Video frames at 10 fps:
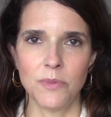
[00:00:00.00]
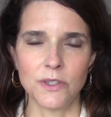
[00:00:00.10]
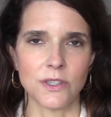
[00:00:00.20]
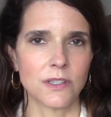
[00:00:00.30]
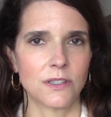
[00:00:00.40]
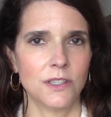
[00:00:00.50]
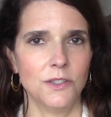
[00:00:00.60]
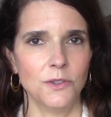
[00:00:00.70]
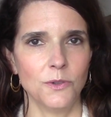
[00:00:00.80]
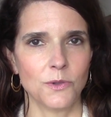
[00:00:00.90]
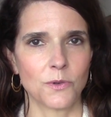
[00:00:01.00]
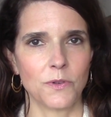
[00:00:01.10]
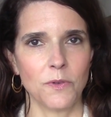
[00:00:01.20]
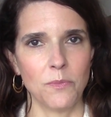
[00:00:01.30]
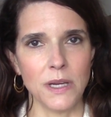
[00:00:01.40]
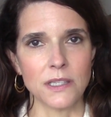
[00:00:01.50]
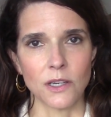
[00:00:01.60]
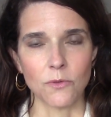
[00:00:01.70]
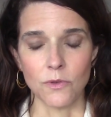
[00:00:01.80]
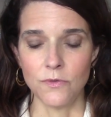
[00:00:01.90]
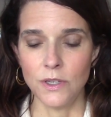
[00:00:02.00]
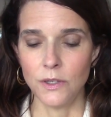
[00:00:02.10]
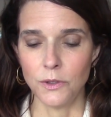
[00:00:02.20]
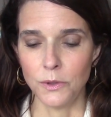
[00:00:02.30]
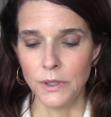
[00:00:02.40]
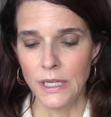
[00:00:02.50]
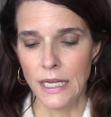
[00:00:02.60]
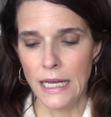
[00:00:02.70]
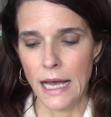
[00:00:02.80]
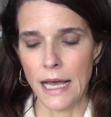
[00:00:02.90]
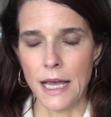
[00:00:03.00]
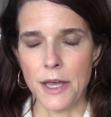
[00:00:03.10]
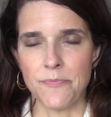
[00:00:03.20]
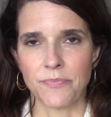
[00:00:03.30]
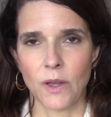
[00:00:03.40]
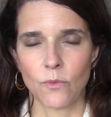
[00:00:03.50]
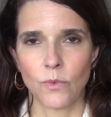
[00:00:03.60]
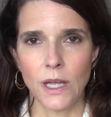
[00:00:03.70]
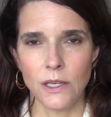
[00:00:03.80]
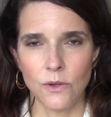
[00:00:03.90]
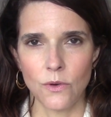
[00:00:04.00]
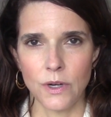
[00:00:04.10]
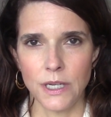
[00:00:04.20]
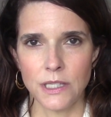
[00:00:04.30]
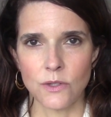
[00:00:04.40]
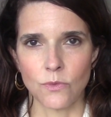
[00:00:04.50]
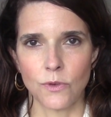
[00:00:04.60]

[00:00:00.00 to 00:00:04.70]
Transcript: but just to do sort of a basic review, um, retinoids